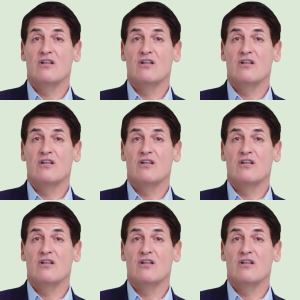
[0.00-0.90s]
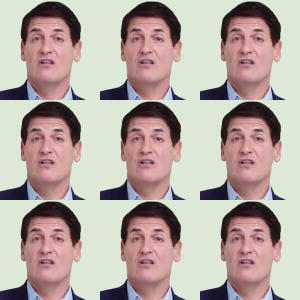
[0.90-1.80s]

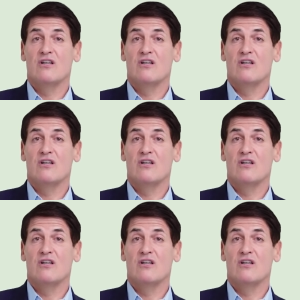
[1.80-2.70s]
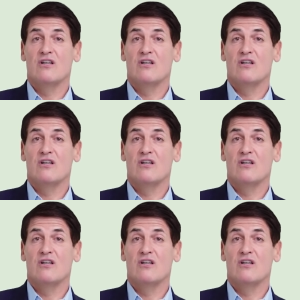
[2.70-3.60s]

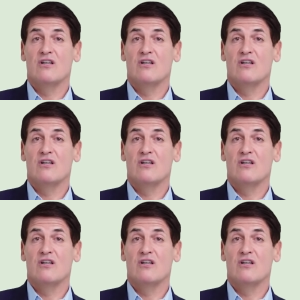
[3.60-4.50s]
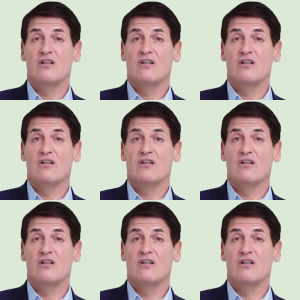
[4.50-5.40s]

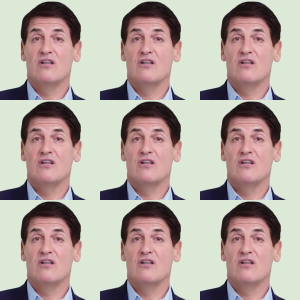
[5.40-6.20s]
[no speech]